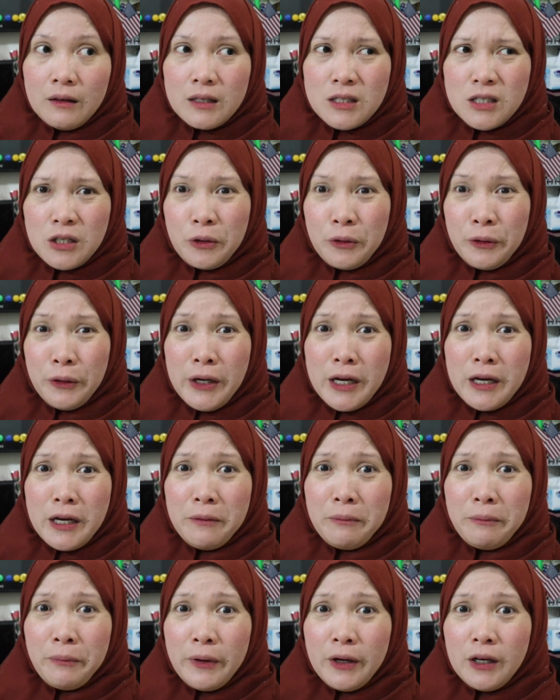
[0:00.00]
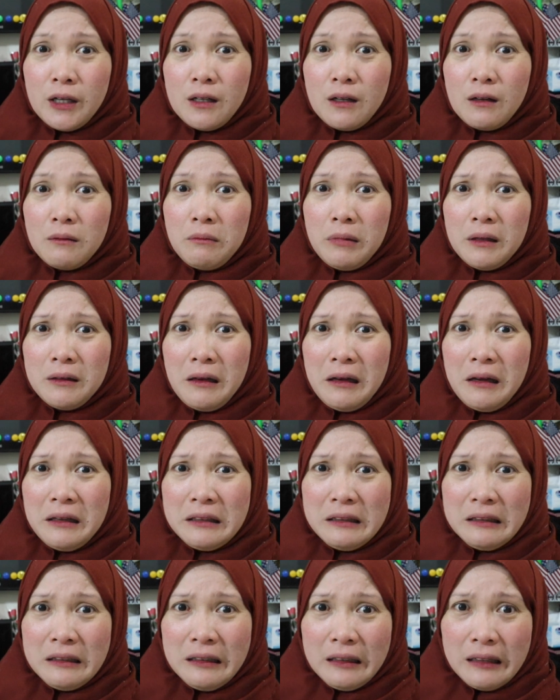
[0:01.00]
it's a Korean product, but I
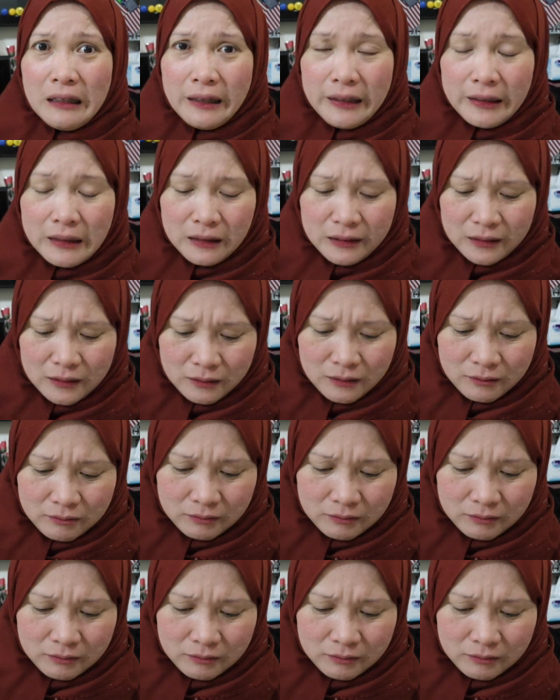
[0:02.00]
didn't like it.